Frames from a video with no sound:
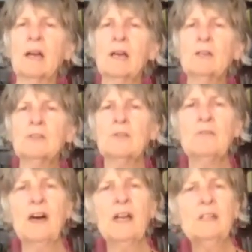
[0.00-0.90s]
So
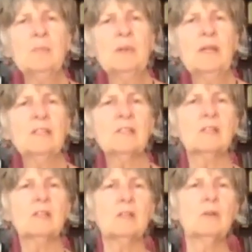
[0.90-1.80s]
find a place
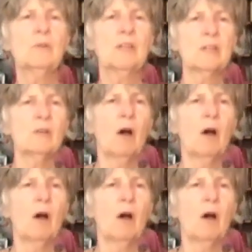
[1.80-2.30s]
in you that you